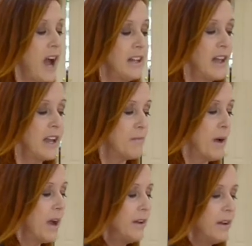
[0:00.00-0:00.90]
I like
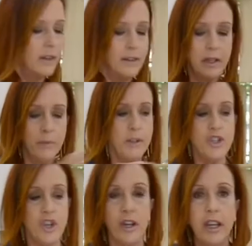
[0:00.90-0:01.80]
mine a little bit
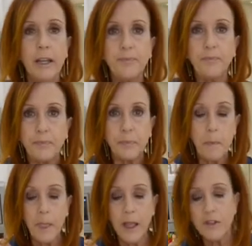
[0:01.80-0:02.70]
chunky.
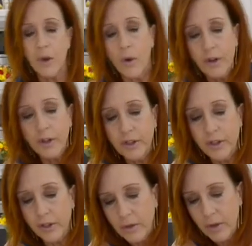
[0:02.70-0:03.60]
So all we're gonna
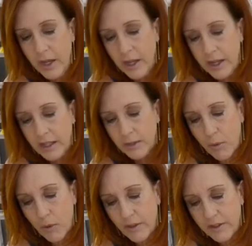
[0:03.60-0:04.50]
do is
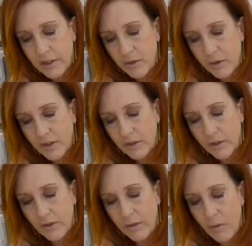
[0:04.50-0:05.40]
pour this into our
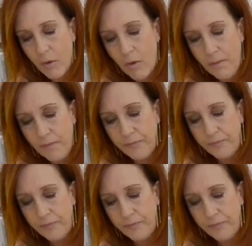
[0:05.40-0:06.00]
serving bowl.